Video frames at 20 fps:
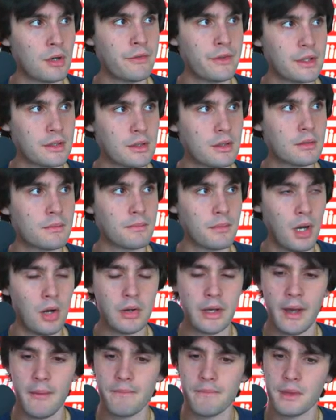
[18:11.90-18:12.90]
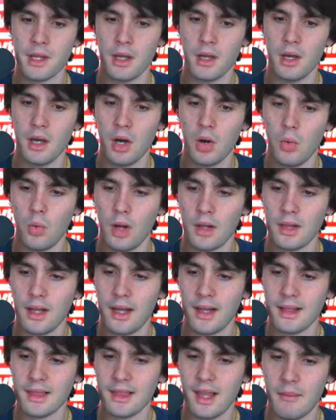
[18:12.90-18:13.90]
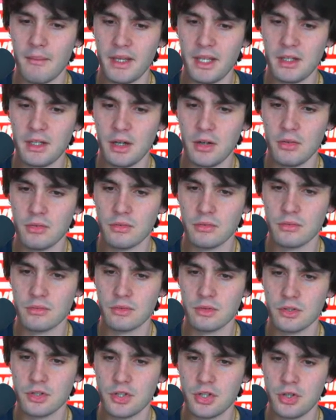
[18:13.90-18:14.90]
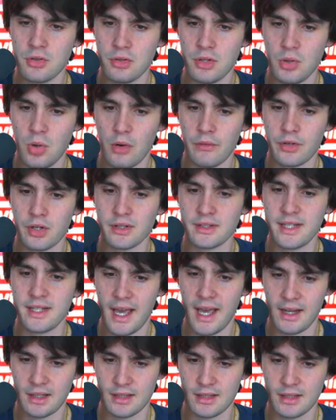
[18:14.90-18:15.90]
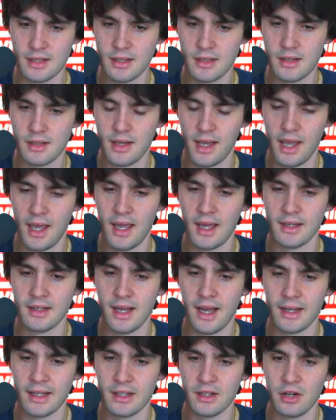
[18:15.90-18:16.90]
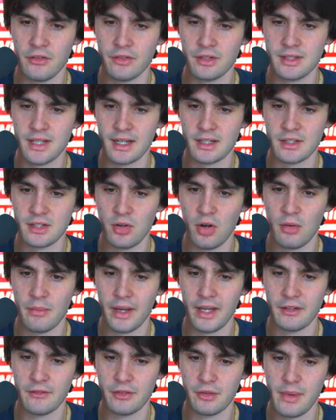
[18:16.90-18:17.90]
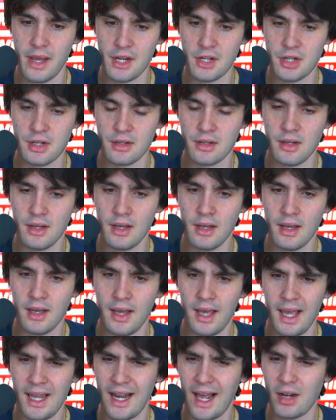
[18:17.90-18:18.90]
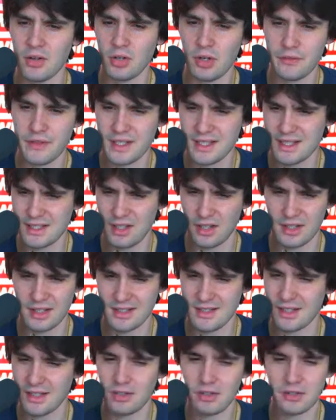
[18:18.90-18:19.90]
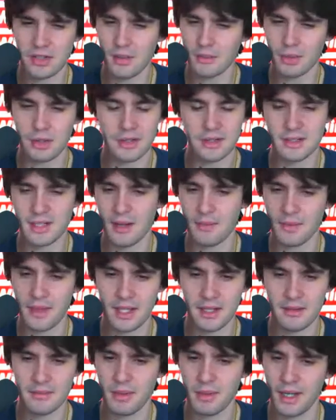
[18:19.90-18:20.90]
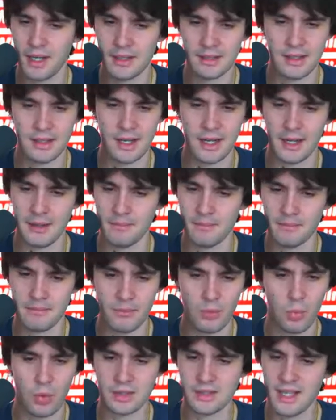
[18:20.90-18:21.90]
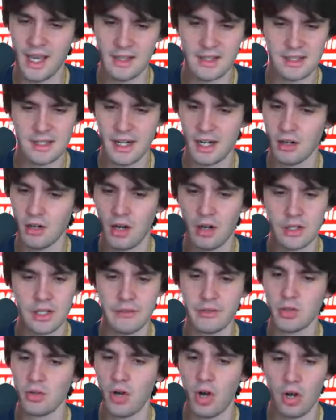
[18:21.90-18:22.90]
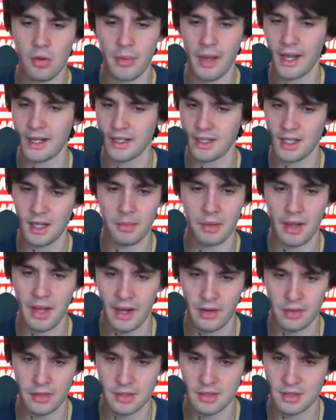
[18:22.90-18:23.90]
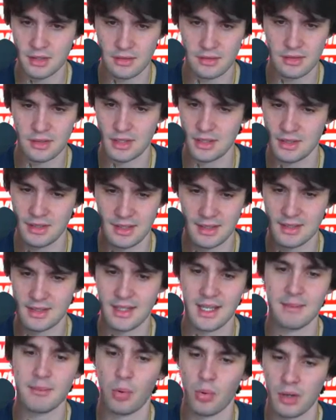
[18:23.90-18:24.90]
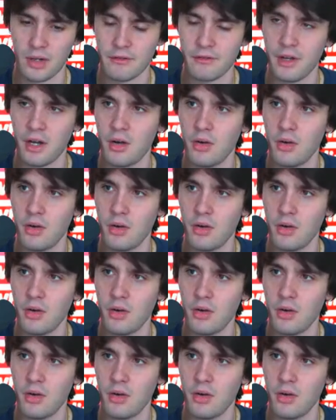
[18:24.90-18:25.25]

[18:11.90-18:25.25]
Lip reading: Perfect. Okay. Well, let me go shoot you over a text and I can go text you all my information. And I don't know if this is on a Zillow number or something, but worst case scenario, I'll give you a call back in a couple hours just to get more info.